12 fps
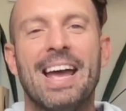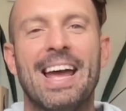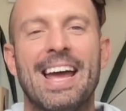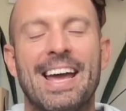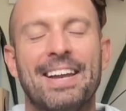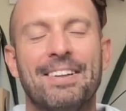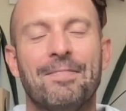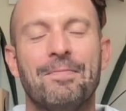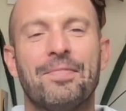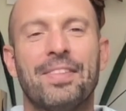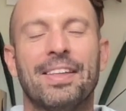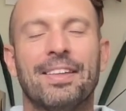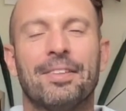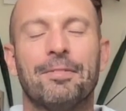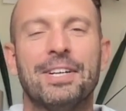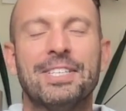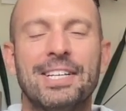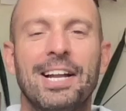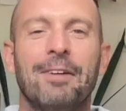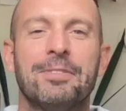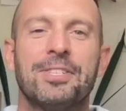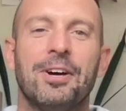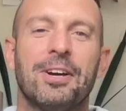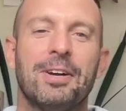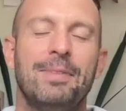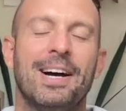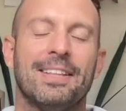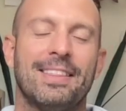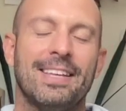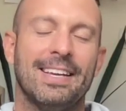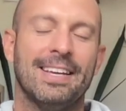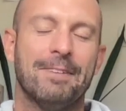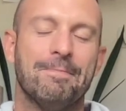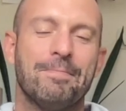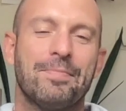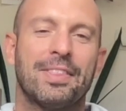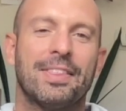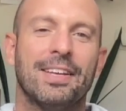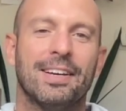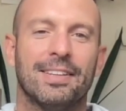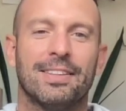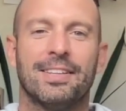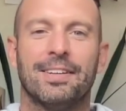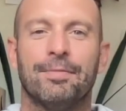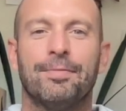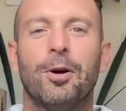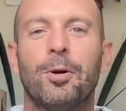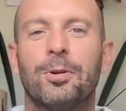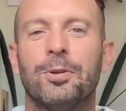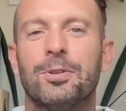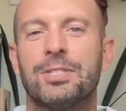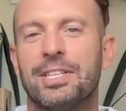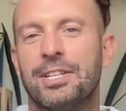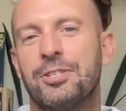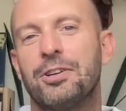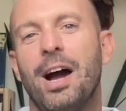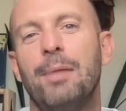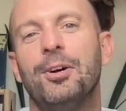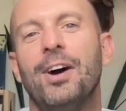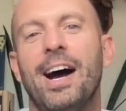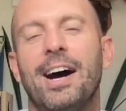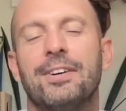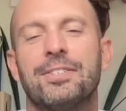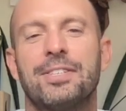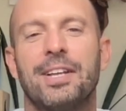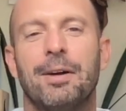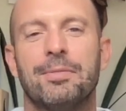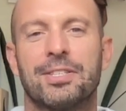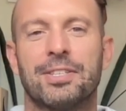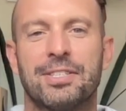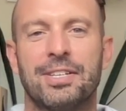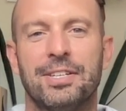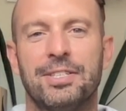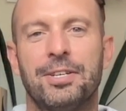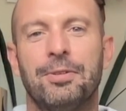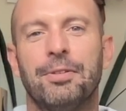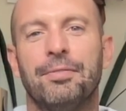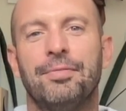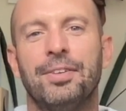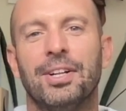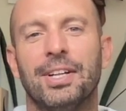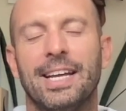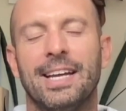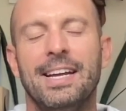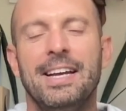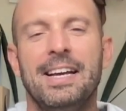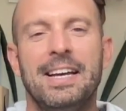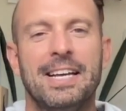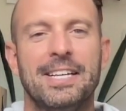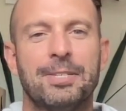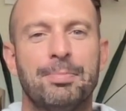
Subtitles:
And the reason that I was talking about the vocals and the tribal house that I was listening to in Philly is